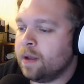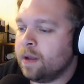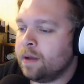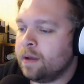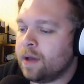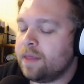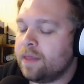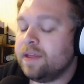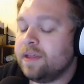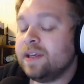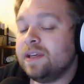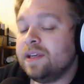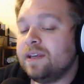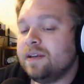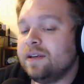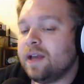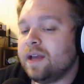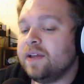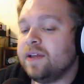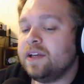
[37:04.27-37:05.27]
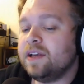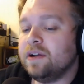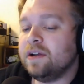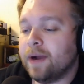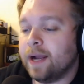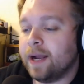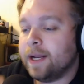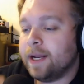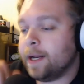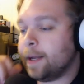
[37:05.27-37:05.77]
I think you're
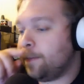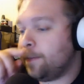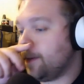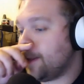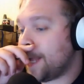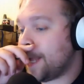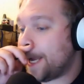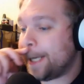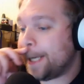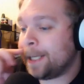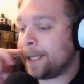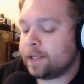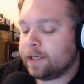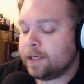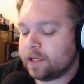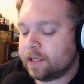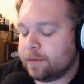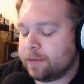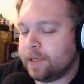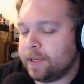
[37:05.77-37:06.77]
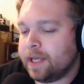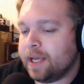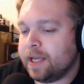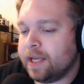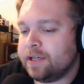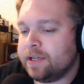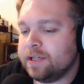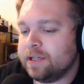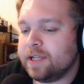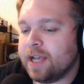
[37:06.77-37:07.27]
right. Applying the
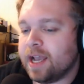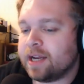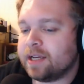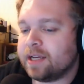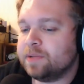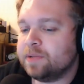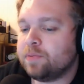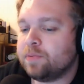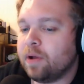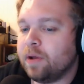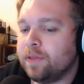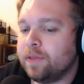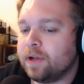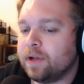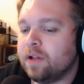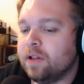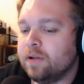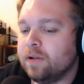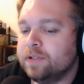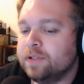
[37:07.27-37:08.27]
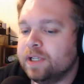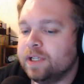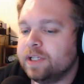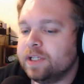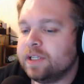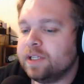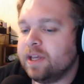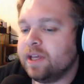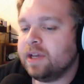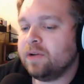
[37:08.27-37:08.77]
Telecommunications Act is probably the
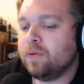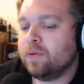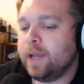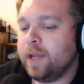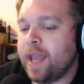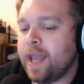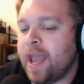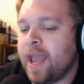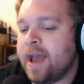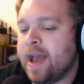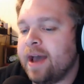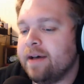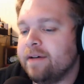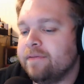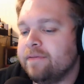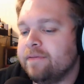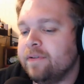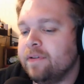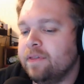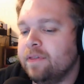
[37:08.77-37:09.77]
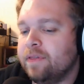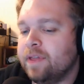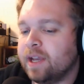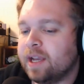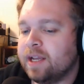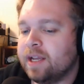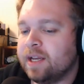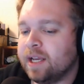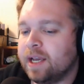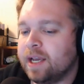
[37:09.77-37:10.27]
closest thing we have
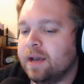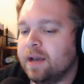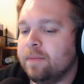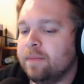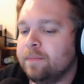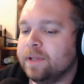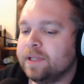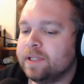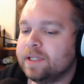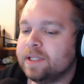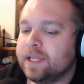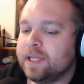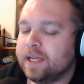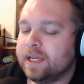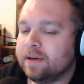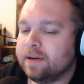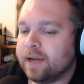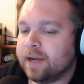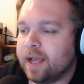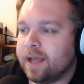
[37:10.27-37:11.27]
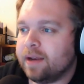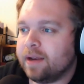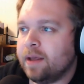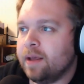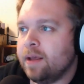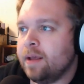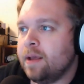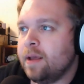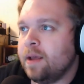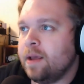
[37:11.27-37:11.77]
that can encompass the internet.
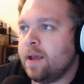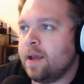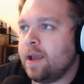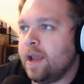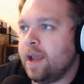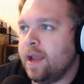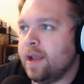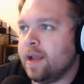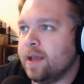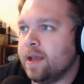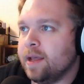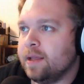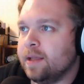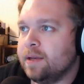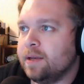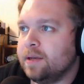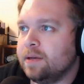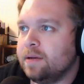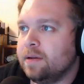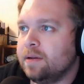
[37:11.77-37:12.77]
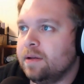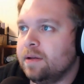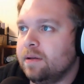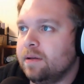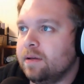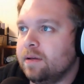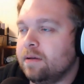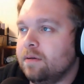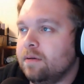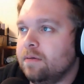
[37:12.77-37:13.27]
And
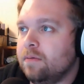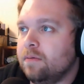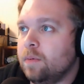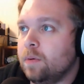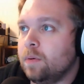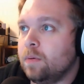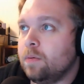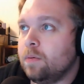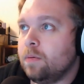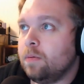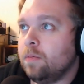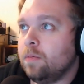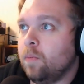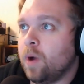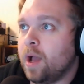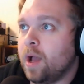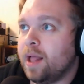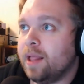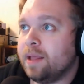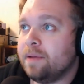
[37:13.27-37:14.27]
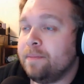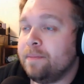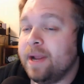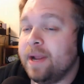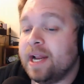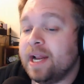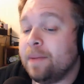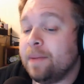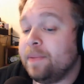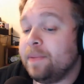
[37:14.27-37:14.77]
while it
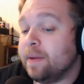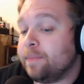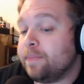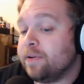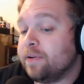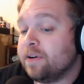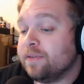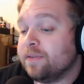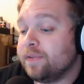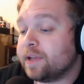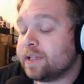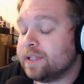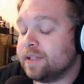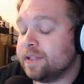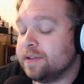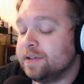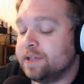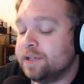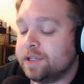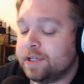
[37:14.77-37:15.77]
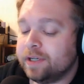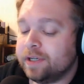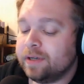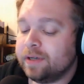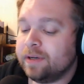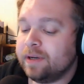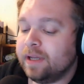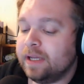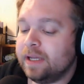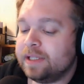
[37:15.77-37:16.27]
may not be a perfect
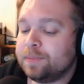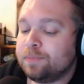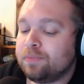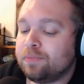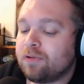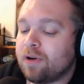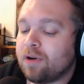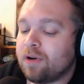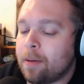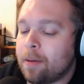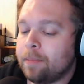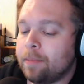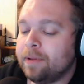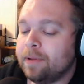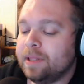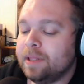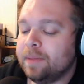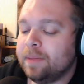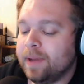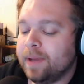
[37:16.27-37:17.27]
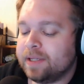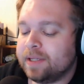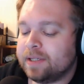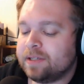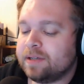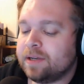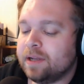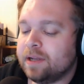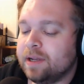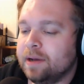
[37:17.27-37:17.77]
solution, it's probably the
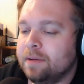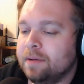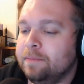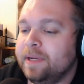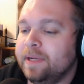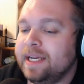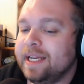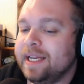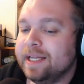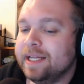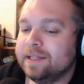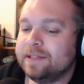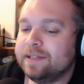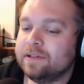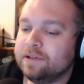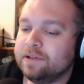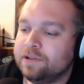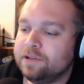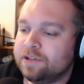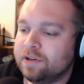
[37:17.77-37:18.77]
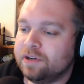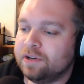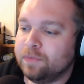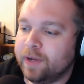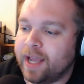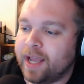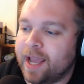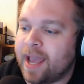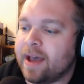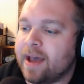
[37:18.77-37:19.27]
best immediate solution
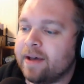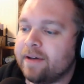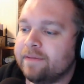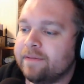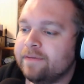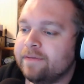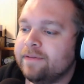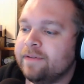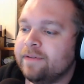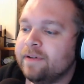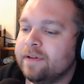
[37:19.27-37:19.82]
we have.